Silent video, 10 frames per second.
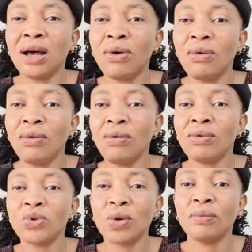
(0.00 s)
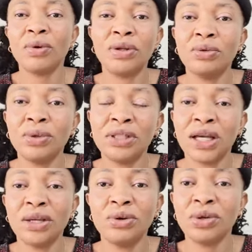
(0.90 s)
how somebody will
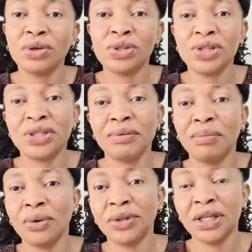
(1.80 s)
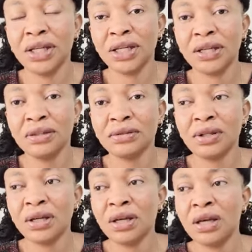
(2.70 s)
tell you he or she is a born again,
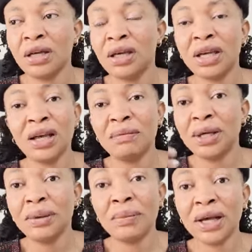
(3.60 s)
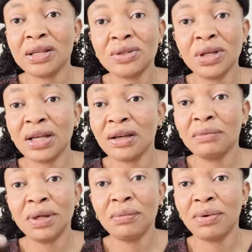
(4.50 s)
he can be a pastor, he
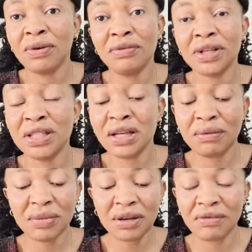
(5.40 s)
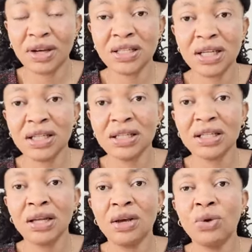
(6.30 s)
can be a prophet, he can be evangelist.
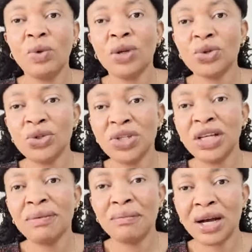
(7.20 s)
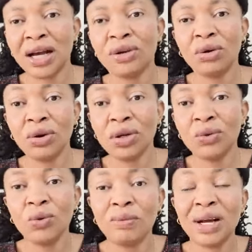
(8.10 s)
When you see a man or a
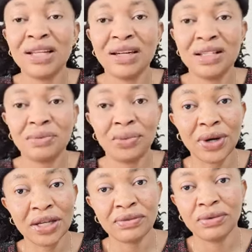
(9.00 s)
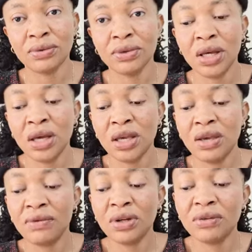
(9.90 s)
woman that is prideful,
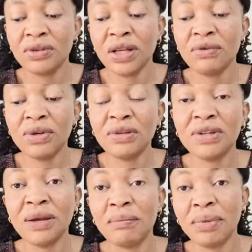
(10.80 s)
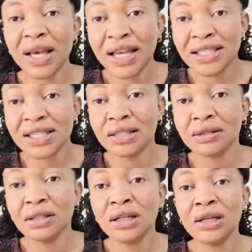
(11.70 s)
even in, even if the
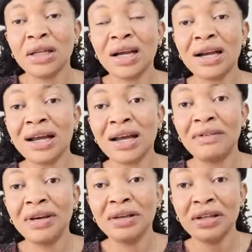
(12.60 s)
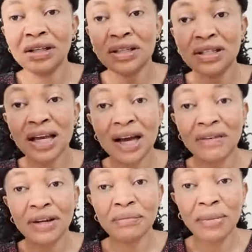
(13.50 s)
person carrying is
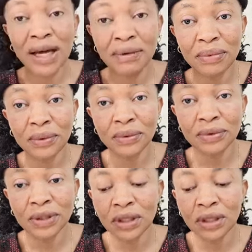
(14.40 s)
carrying Bible,